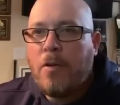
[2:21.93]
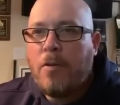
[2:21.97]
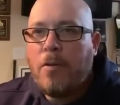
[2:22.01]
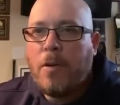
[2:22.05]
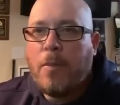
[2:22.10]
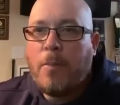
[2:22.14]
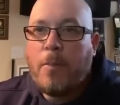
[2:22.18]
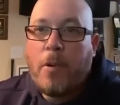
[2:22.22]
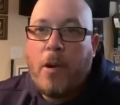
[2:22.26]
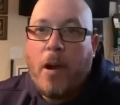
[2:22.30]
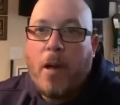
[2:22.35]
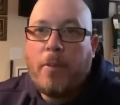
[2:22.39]

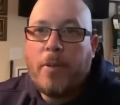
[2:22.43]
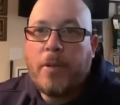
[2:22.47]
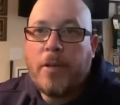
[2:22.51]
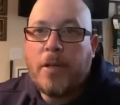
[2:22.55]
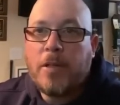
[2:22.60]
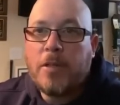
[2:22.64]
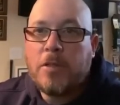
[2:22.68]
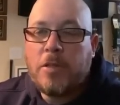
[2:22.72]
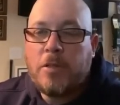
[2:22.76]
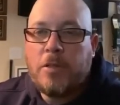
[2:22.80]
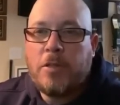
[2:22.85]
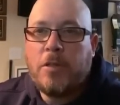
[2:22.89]
I'm probably
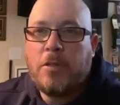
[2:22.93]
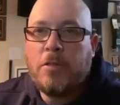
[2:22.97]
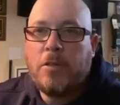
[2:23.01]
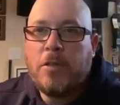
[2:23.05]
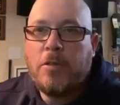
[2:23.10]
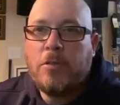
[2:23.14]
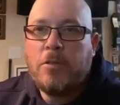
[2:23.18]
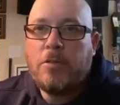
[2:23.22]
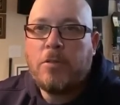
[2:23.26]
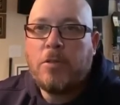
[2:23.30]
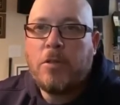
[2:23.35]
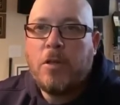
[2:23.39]
gonna still
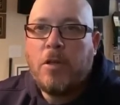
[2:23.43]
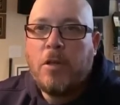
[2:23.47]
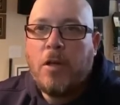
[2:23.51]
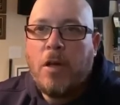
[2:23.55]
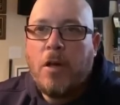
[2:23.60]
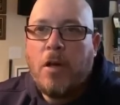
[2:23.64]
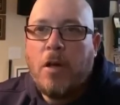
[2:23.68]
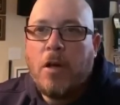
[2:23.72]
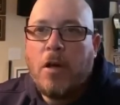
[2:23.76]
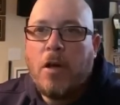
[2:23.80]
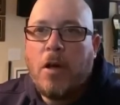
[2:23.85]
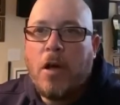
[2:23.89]
use
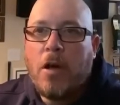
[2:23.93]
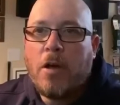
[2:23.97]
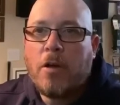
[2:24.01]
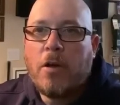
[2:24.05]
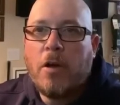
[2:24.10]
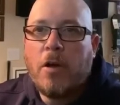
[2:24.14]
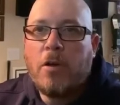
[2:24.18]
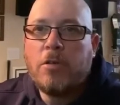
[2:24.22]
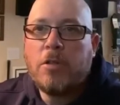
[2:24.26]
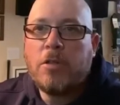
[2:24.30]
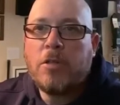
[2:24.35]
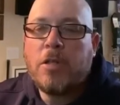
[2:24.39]

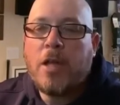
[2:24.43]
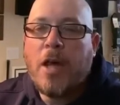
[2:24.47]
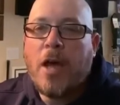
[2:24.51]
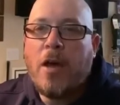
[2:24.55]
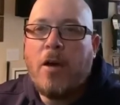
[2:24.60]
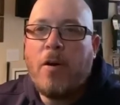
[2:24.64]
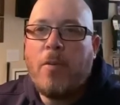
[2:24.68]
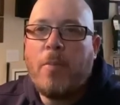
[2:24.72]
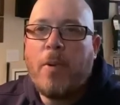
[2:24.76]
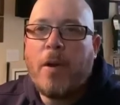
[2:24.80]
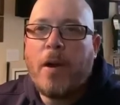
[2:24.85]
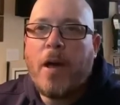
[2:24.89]
Coach
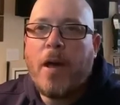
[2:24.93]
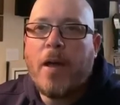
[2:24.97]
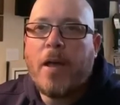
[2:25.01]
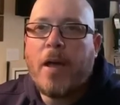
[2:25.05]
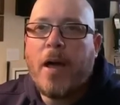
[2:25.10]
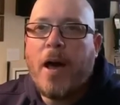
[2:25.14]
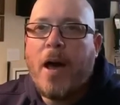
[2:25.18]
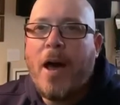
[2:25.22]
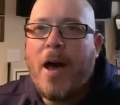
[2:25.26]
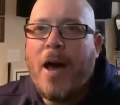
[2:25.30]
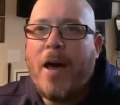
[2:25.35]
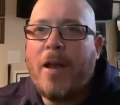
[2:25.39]
Now, but
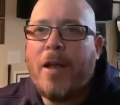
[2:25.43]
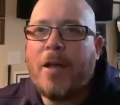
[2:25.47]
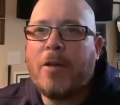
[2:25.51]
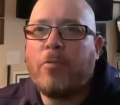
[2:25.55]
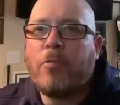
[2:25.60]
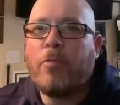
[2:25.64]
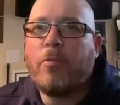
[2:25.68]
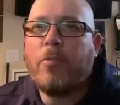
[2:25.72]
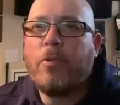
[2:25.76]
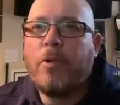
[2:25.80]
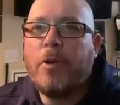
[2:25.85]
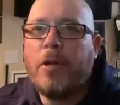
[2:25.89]
Ikonik
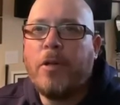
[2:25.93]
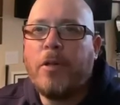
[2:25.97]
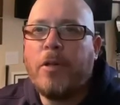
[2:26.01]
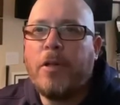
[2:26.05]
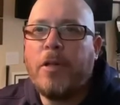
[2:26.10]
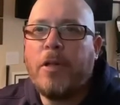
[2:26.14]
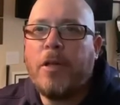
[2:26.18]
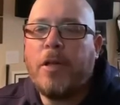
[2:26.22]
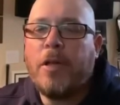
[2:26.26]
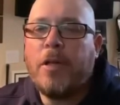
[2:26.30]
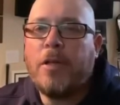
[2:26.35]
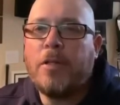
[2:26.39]

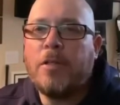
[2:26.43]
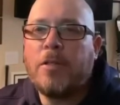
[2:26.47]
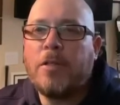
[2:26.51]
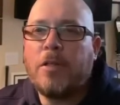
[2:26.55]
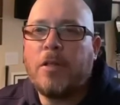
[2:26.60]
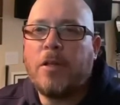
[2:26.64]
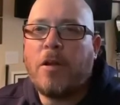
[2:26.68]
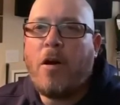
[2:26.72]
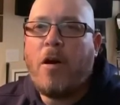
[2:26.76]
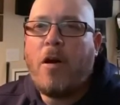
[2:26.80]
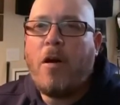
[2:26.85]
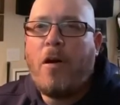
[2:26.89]
really is
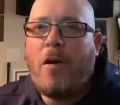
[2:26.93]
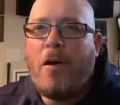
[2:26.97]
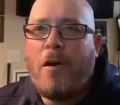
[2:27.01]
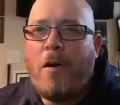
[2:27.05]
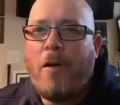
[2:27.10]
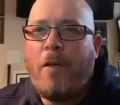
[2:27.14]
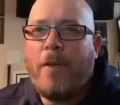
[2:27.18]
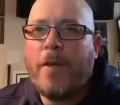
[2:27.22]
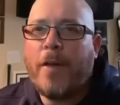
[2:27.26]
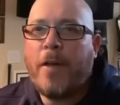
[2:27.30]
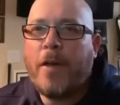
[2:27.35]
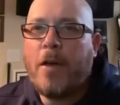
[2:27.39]
an
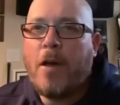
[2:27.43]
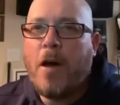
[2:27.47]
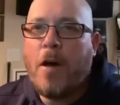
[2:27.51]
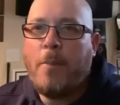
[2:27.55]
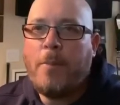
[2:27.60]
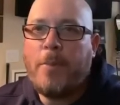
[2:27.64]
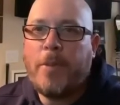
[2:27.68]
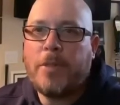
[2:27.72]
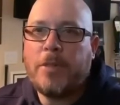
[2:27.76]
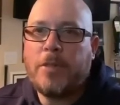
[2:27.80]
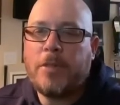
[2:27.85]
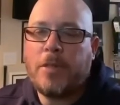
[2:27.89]

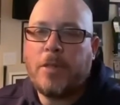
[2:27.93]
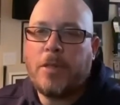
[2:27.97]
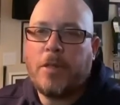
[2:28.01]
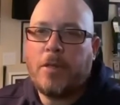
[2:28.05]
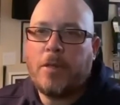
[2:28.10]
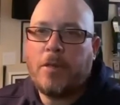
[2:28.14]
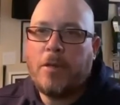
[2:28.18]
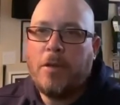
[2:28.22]
all-encompassing